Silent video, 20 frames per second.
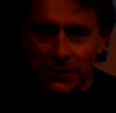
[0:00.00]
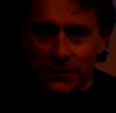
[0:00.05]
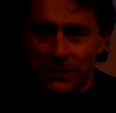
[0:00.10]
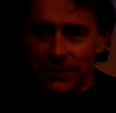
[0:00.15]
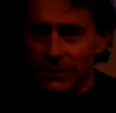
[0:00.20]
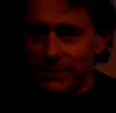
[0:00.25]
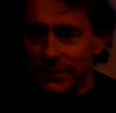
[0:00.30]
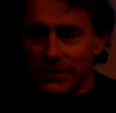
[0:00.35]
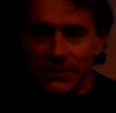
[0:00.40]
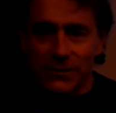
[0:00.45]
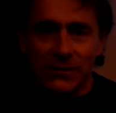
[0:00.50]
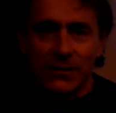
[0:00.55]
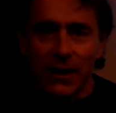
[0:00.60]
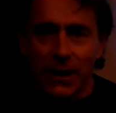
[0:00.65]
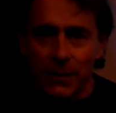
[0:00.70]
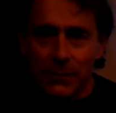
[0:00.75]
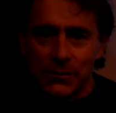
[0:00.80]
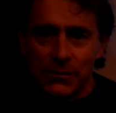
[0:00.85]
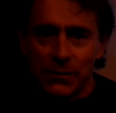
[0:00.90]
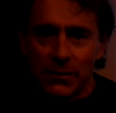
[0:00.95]
the
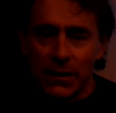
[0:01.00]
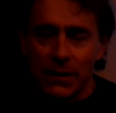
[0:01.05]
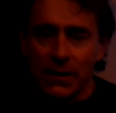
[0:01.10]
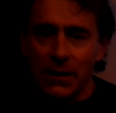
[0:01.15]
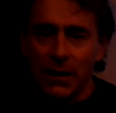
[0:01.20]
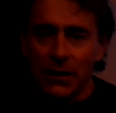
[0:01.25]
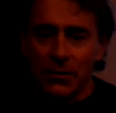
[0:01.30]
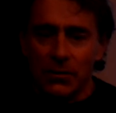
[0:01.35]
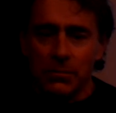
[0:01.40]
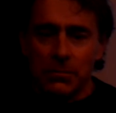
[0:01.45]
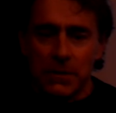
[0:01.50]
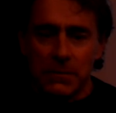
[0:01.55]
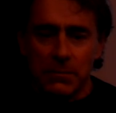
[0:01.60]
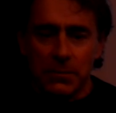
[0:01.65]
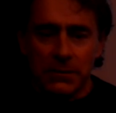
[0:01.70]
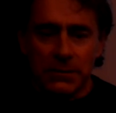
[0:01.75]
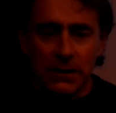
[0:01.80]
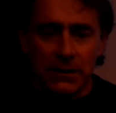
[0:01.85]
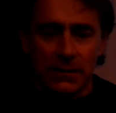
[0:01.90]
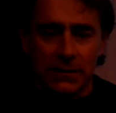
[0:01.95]
steps, right? Other people
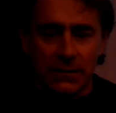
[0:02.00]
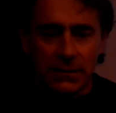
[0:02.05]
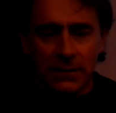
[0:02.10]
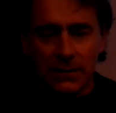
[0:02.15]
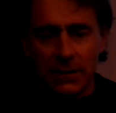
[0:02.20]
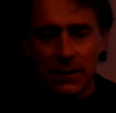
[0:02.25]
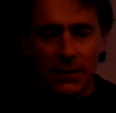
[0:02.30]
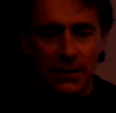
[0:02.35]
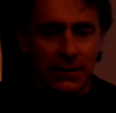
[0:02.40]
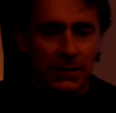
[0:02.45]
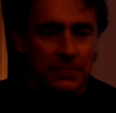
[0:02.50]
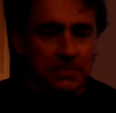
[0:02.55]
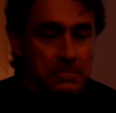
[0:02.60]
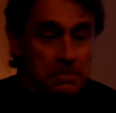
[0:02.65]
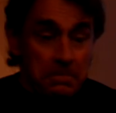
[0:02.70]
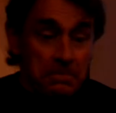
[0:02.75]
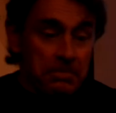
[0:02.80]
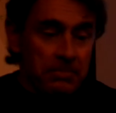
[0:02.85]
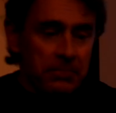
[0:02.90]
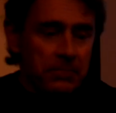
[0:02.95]
didn't.
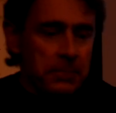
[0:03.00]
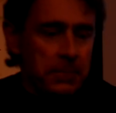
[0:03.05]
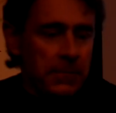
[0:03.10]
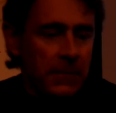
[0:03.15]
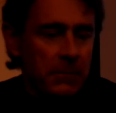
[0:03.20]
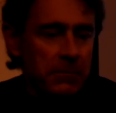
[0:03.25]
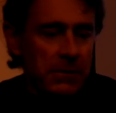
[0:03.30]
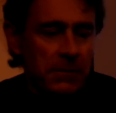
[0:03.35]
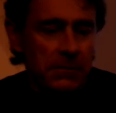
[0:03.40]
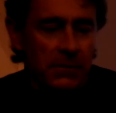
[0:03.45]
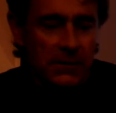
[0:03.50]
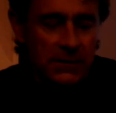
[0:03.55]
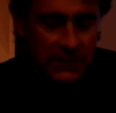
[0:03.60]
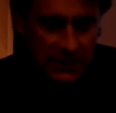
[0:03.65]
People of